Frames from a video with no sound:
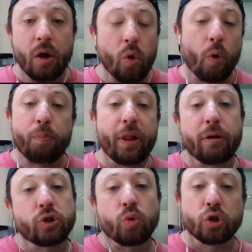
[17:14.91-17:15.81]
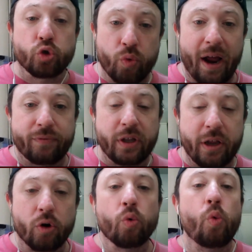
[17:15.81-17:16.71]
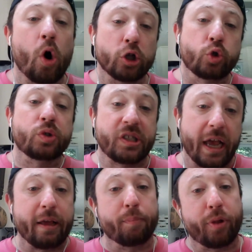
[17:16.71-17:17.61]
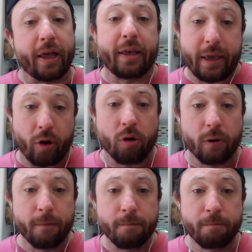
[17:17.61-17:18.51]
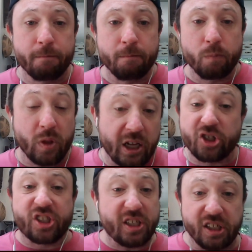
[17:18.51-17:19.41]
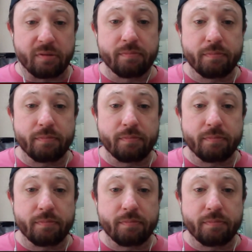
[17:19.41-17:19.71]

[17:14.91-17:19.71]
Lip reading: or players who are drafted here want to stay and play here. It just isn't.